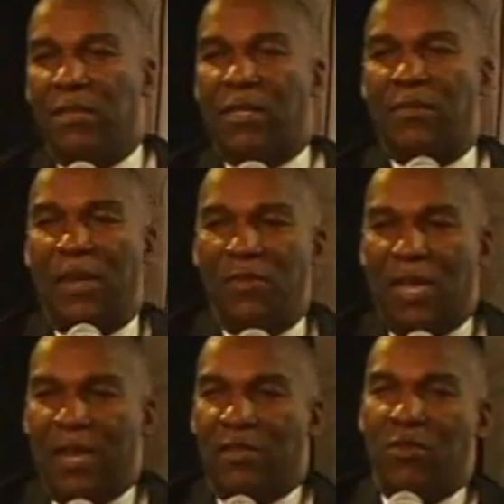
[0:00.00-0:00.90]
sometimes you
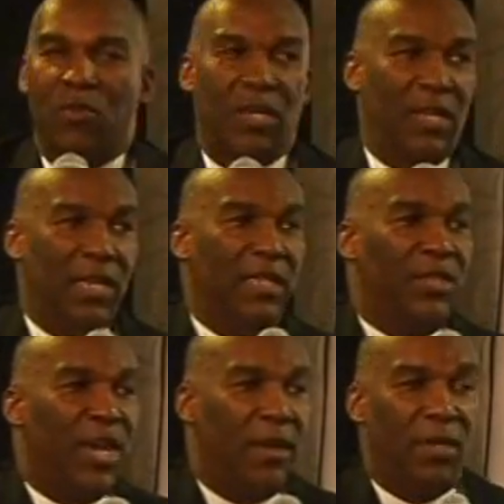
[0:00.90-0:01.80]
got to do one of these
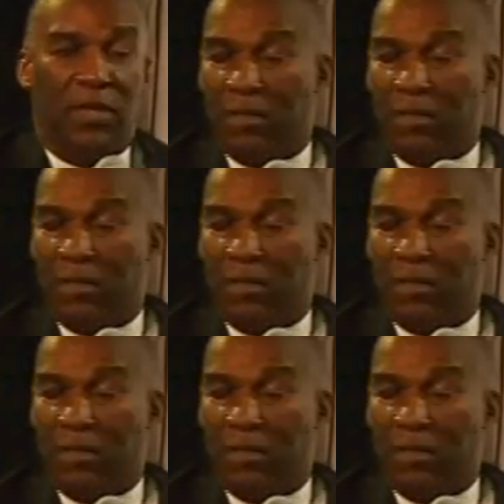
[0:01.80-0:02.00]
jammies.